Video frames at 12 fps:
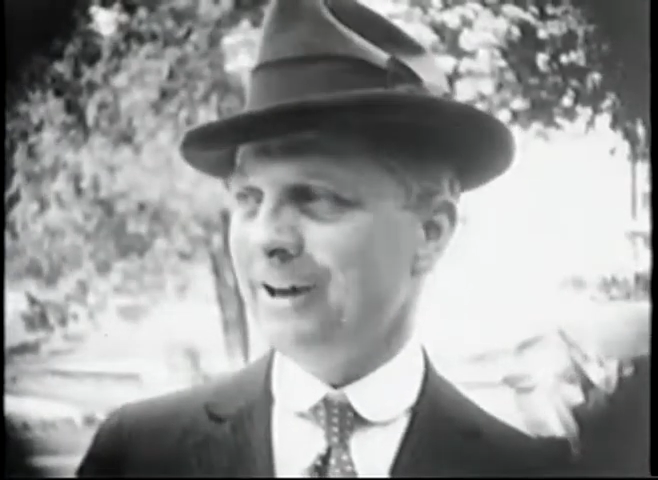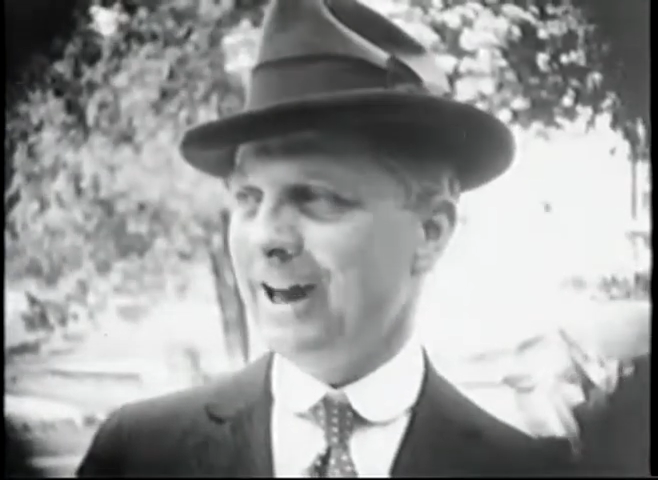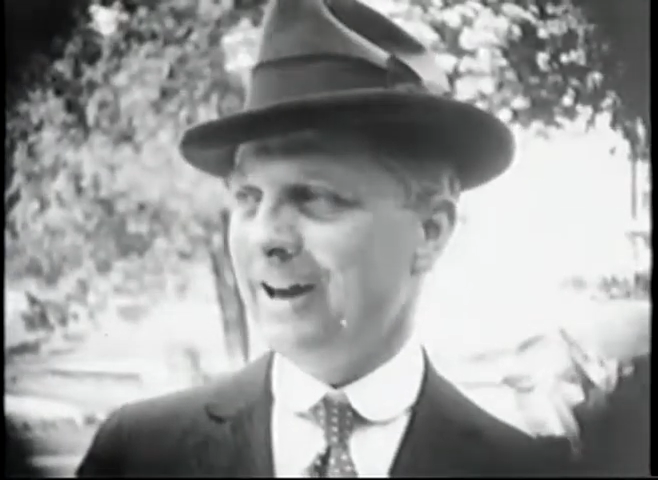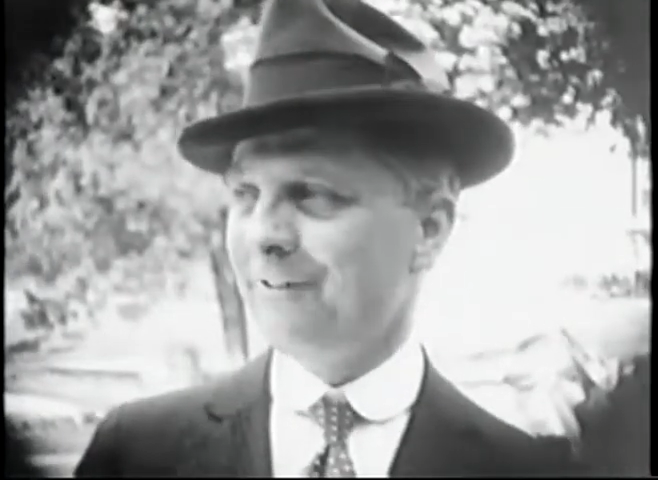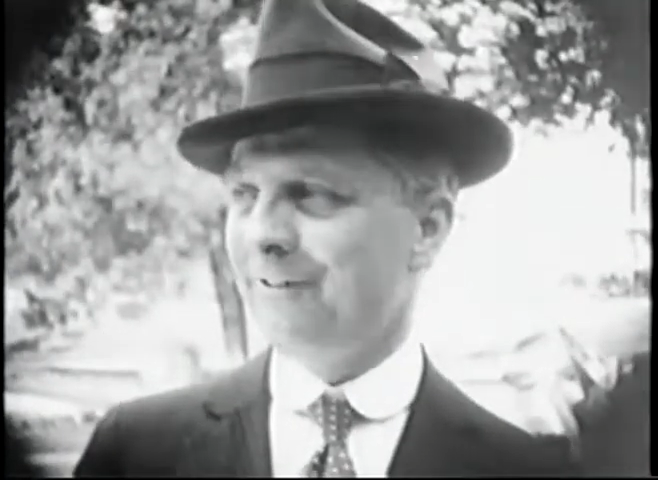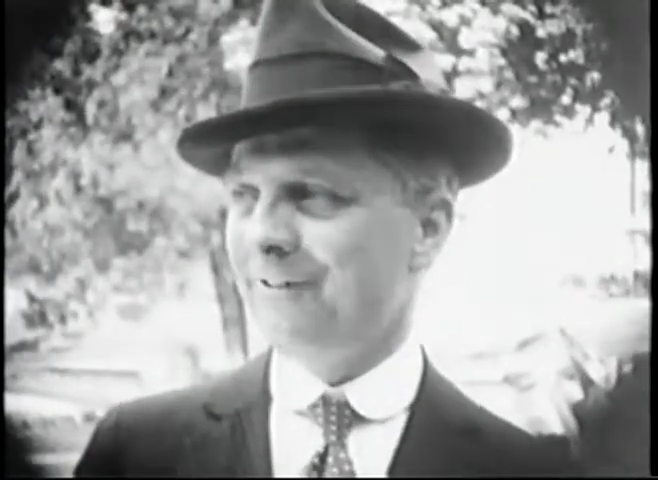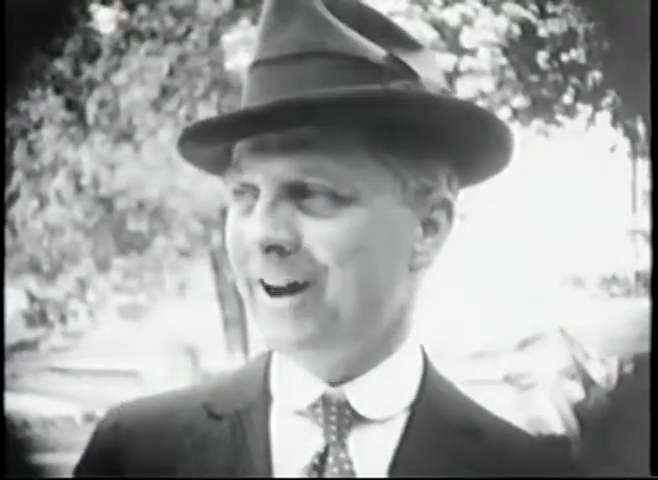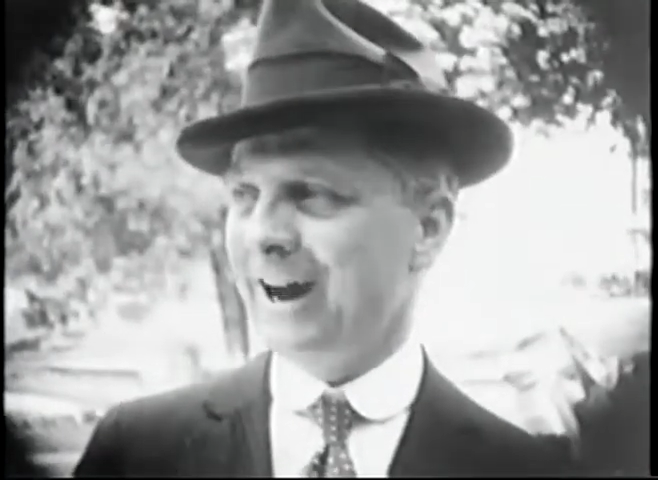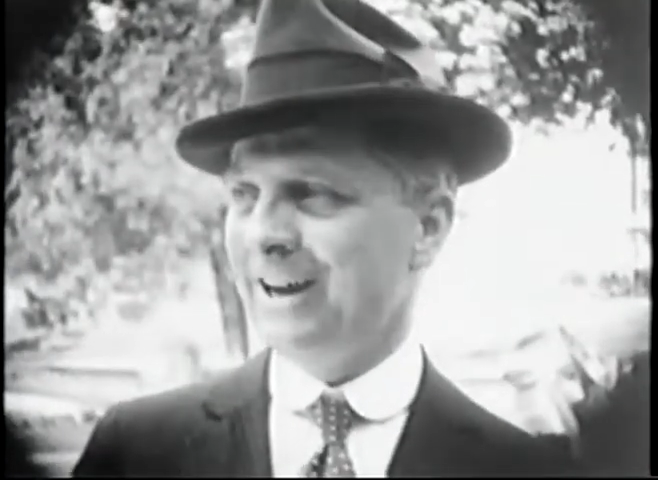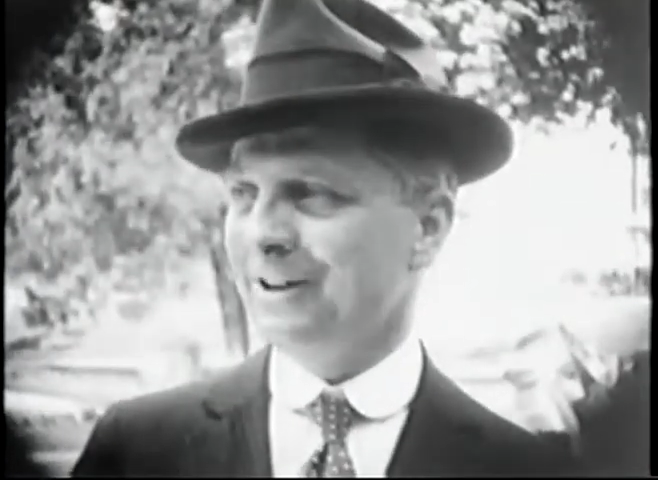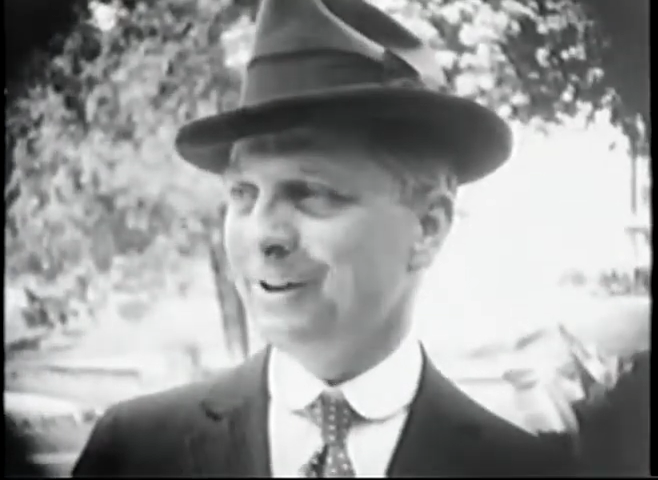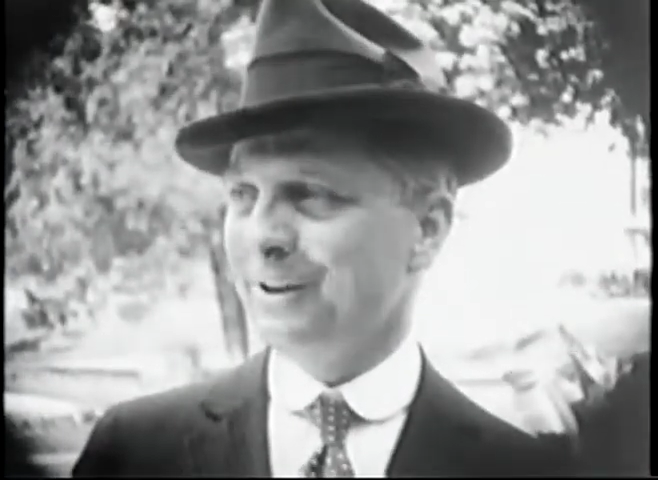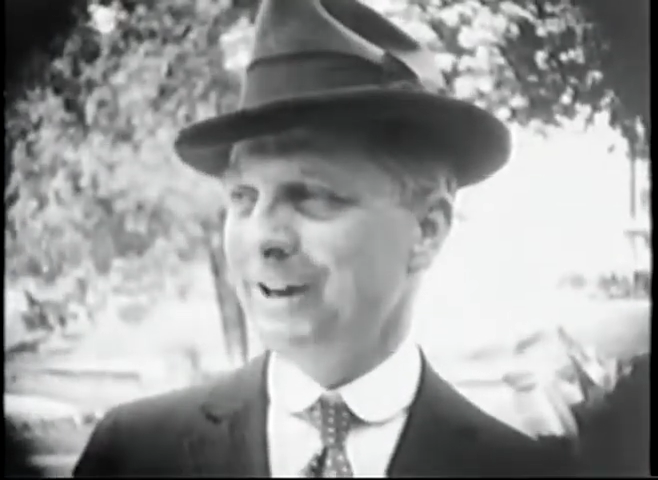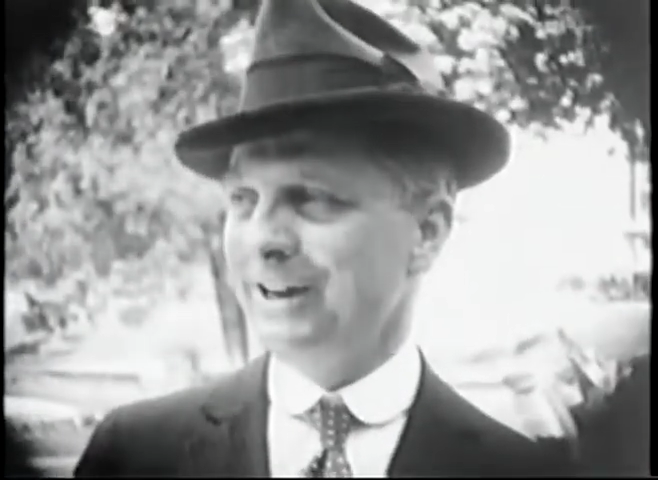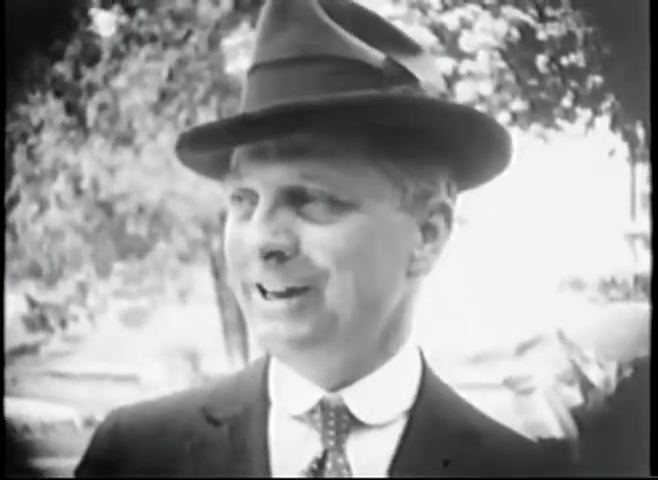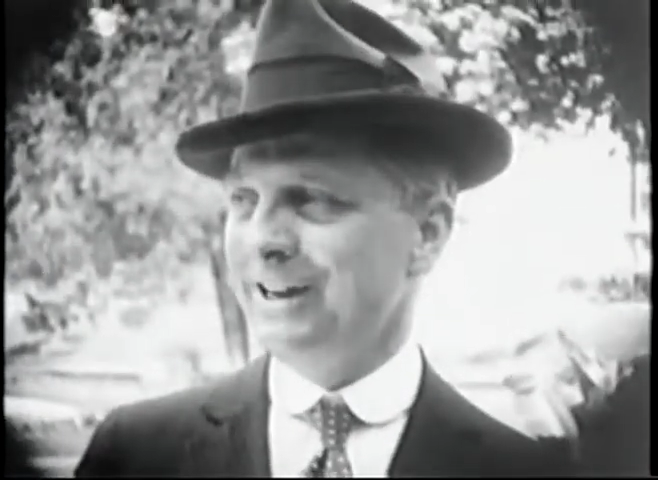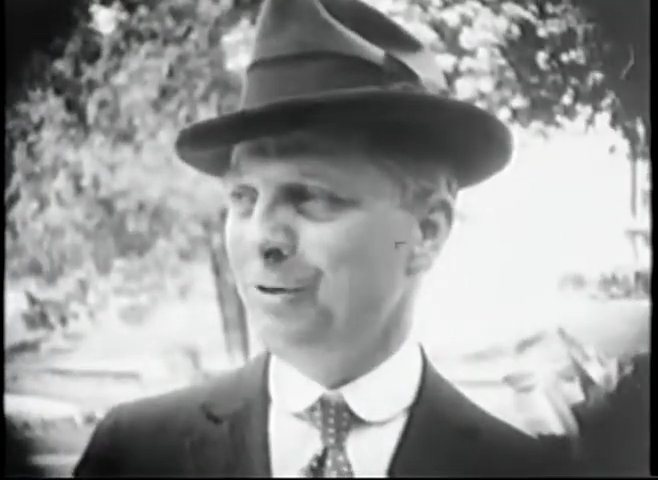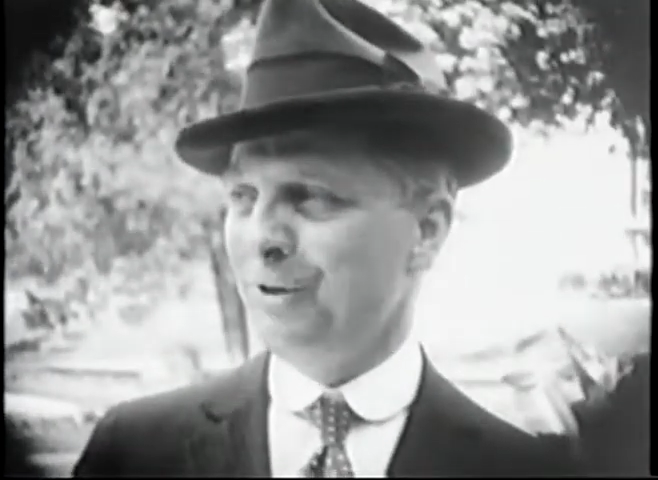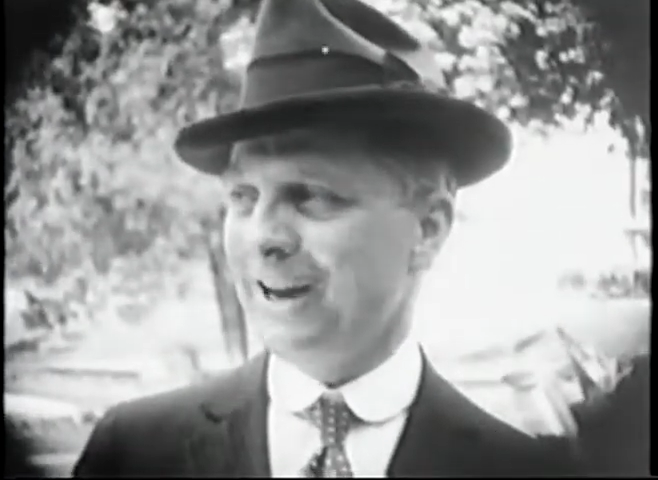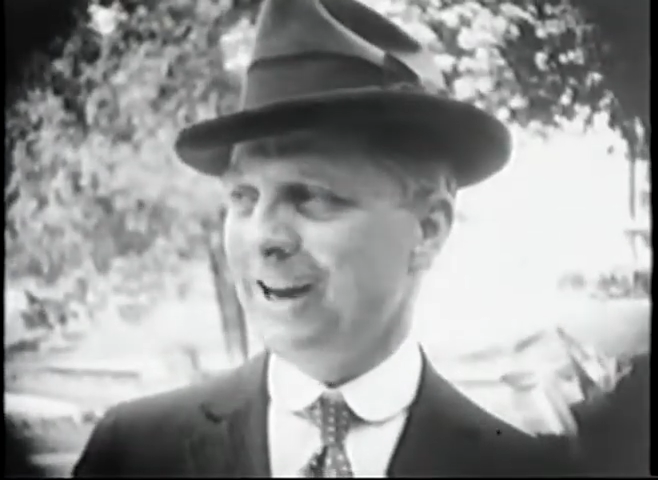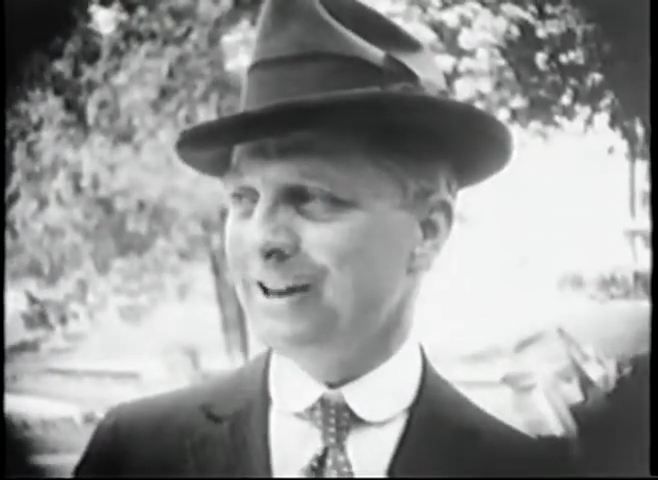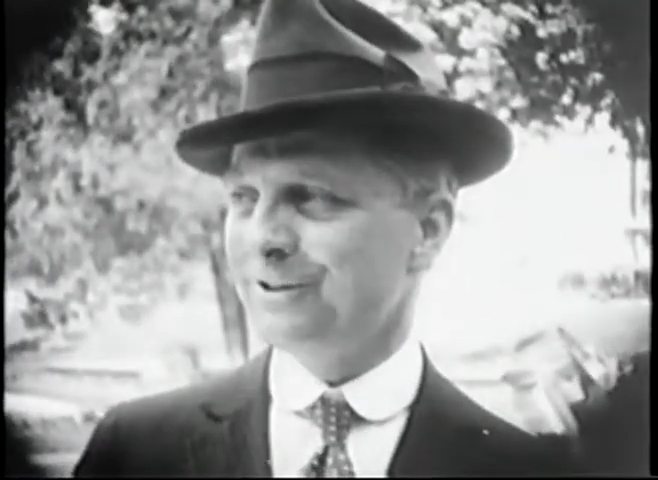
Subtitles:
Young, came into the First